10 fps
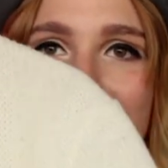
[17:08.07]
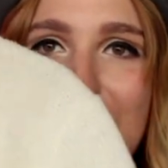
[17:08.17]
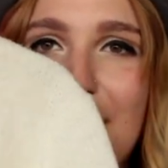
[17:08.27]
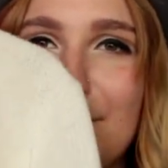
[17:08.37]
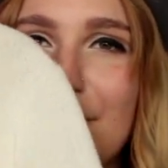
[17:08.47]
is
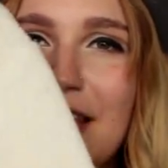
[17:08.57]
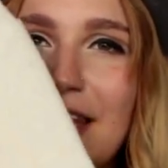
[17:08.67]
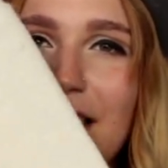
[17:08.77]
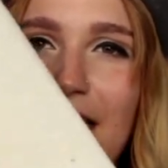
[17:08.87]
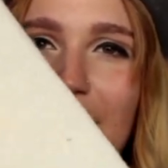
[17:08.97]
a
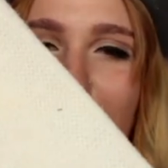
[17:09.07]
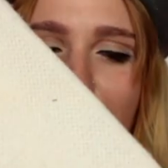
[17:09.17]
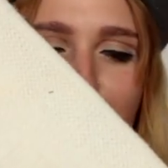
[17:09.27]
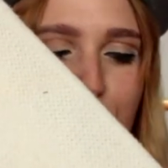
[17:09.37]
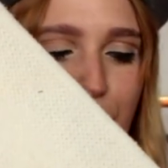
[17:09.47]
really like
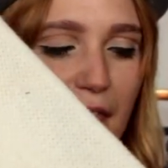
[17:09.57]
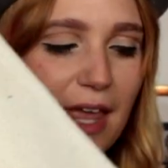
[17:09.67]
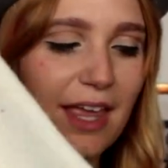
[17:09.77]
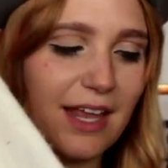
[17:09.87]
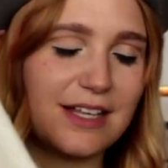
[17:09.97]

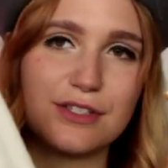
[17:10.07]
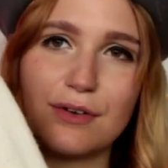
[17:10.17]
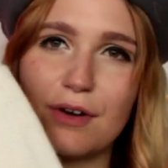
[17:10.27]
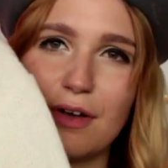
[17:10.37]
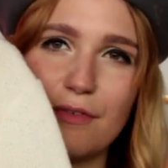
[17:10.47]
thick and
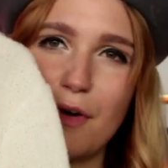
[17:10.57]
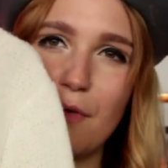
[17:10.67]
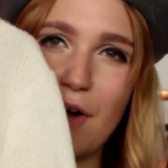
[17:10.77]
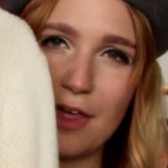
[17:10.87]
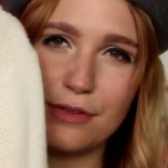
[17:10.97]
sort of
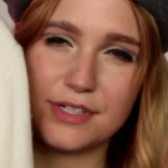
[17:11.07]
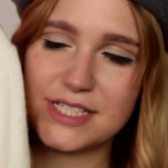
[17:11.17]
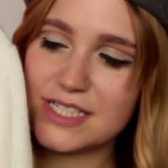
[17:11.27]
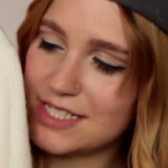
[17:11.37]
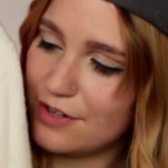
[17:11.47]
rather
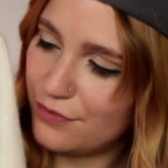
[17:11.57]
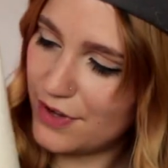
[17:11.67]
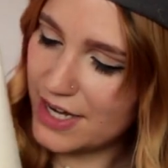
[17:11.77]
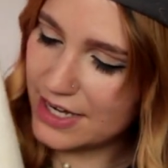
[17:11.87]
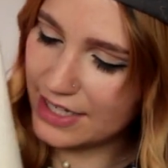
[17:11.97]

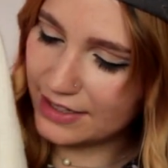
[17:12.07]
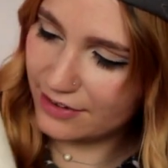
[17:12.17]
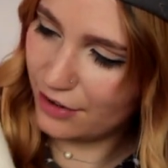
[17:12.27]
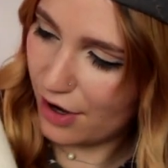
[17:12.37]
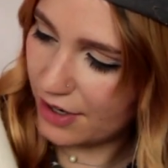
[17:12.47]
stiff
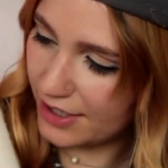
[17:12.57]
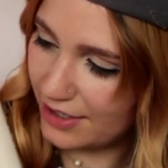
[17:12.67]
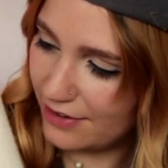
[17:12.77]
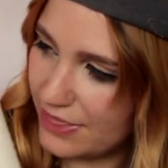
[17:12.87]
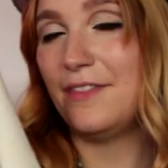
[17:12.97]
knitted
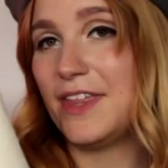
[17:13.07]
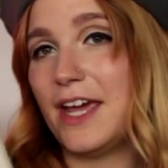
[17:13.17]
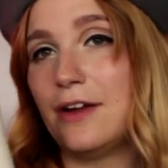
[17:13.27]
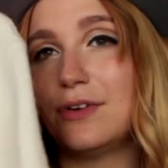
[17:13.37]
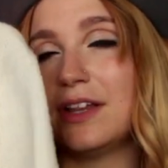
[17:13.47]
cardigan
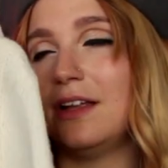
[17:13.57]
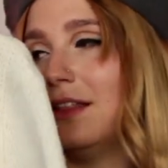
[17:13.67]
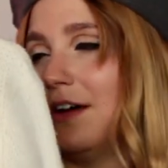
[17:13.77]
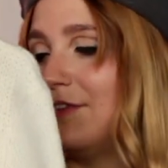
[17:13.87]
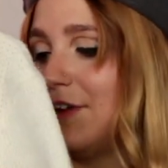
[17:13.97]
that I really
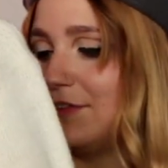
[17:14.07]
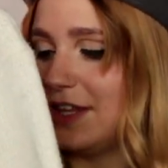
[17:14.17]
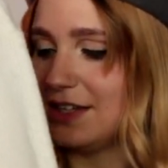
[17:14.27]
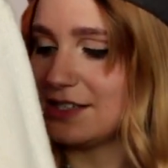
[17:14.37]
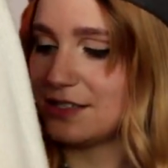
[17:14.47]
love. I
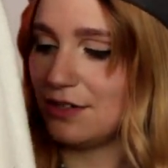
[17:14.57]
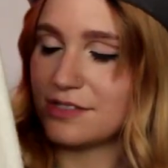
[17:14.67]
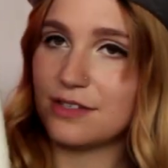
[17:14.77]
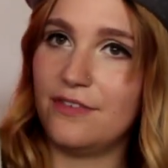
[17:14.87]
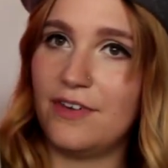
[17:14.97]
feel like this is
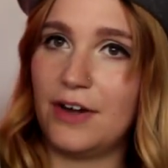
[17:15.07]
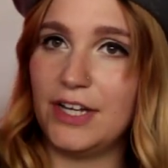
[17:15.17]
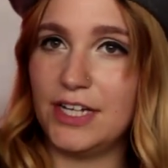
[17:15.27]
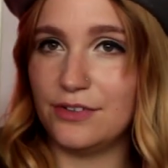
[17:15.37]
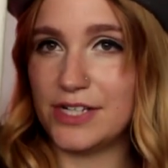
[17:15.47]
also a
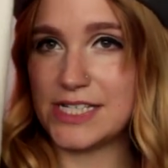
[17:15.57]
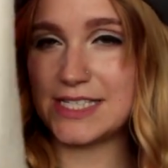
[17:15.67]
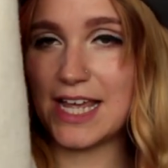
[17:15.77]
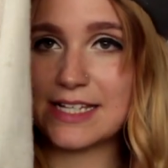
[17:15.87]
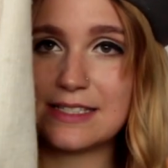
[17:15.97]
very
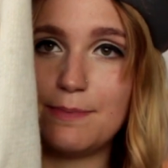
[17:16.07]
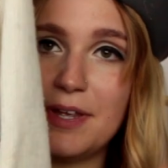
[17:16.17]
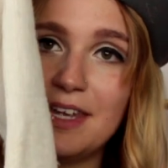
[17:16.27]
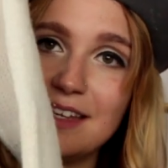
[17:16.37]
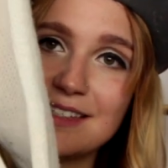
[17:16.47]
unisex
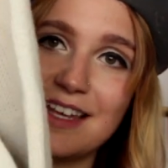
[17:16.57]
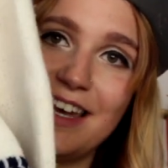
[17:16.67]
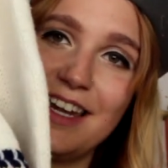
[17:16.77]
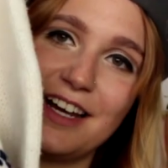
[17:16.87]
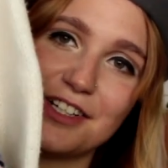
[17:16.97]
piece,
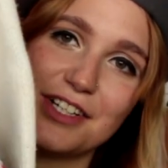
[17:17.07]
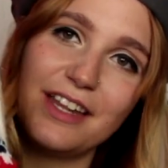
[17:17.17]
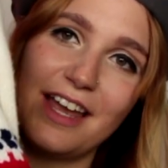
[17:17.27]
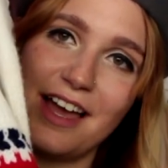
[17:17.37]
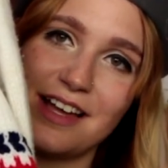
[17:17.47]
and it
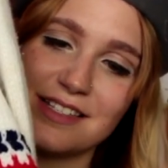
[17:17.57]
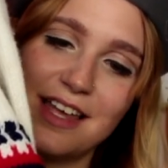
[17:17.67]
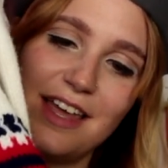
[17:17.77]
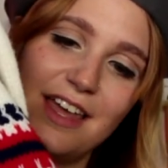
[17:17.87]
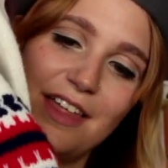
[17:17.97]
actually has
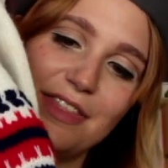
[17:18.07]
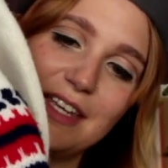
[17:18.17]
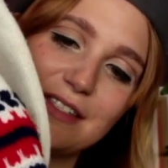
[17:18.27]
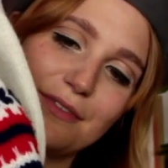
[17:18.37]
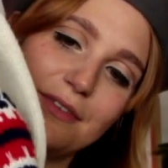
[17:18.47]

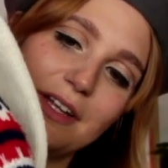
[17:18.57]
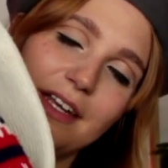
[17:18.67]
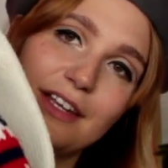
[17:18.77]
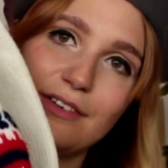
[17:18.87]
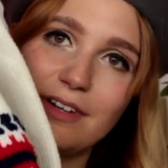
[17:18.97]
these
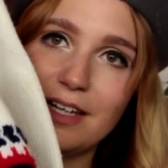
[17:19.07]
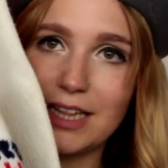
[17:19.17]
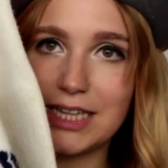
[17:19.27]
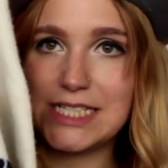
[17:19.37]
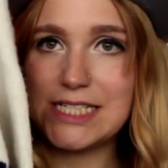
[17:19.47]
really cute
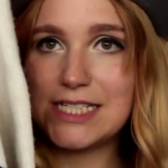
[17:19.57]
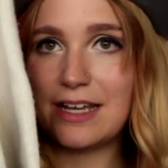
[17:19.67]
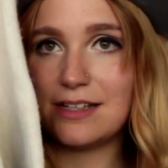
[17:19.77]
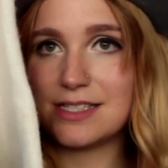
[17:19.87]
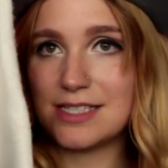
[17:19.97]
little
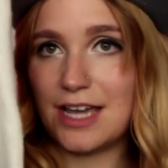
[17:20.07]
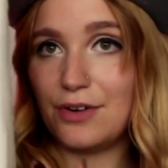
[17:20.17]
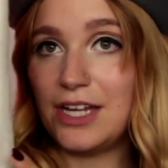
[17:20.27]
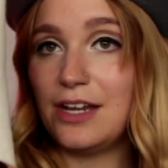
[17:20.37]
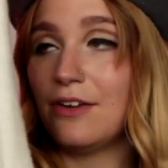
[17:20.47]
details
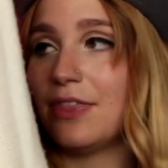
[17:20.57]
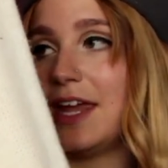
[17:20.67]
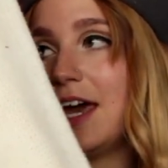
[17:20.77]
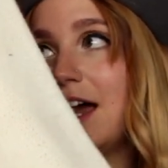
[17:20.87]
down here that